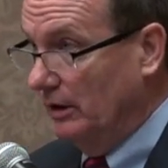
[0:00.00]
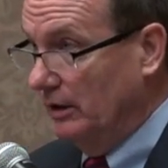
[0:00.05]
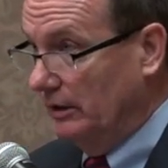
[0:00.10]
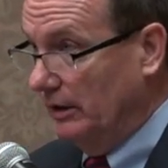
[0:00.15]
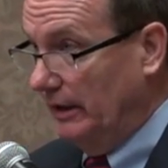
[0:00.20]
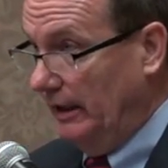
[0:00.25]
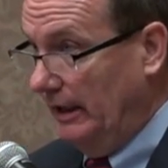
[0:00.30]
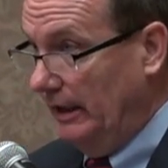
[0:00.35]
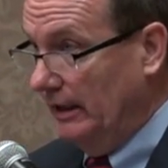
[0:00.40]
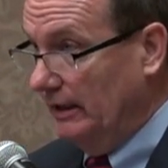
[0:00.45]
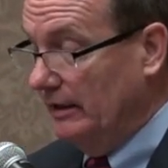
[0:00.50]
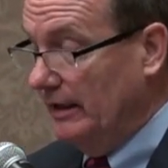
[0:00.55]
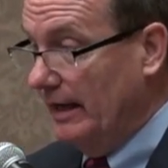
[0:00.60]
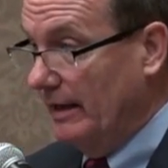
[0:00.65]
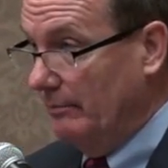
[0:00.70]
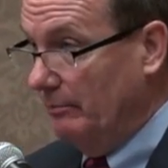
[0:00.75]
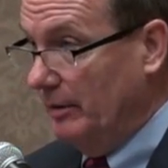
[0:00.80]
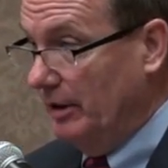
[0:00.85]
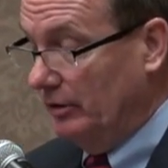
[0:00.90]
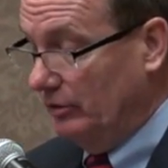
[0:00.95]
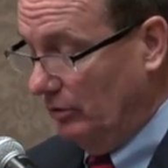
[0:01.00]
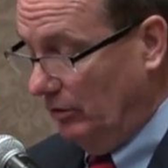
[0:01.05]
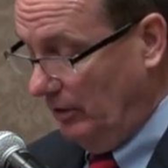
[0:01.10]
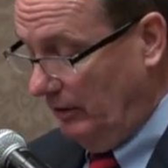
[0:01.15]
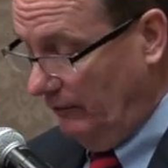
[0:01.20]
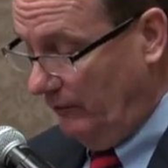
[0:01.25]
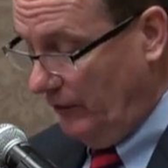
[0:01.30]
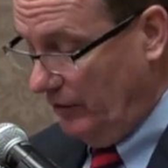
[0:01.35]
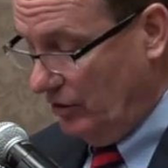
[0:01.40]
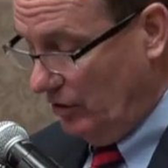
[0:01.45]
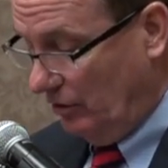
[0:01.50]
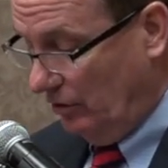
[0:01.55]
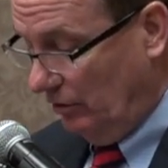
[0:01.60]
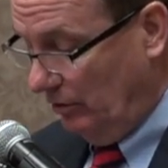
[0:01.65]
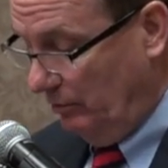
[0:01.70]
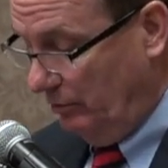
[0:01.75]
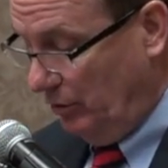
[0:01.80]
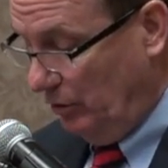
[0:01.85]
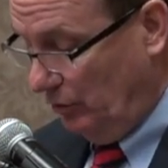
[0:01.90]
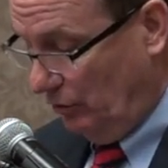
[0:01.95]
to end that mental and physical
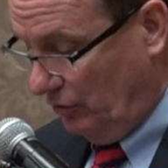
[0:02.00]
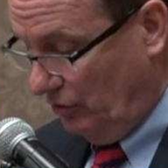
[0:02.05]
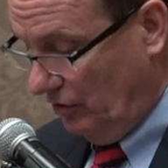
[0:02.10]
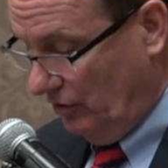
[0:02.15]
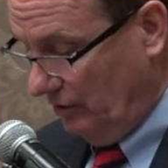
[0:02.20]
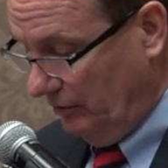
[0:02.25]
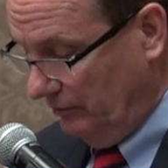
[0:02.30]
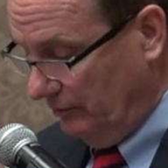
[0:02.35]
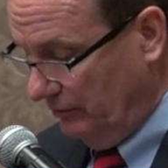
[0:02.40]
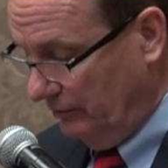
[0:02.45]
abuse.